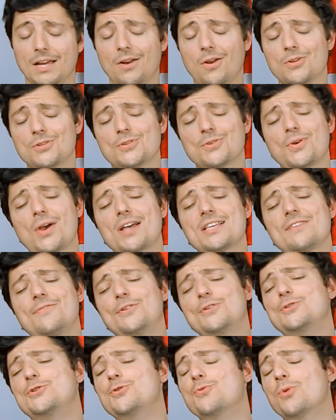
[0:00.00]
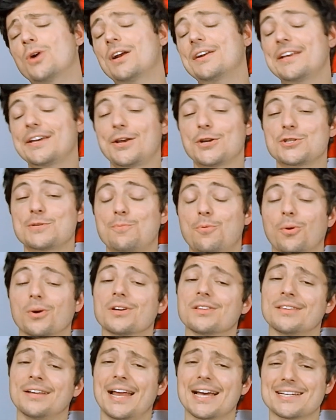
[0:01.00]
And also, guys, if you do want to take your
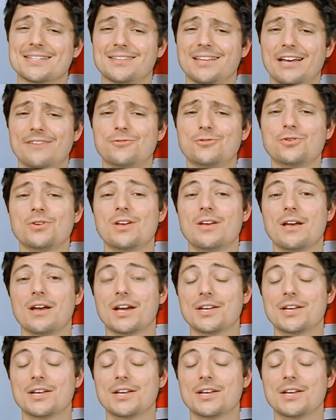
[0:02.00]
sport to the next level,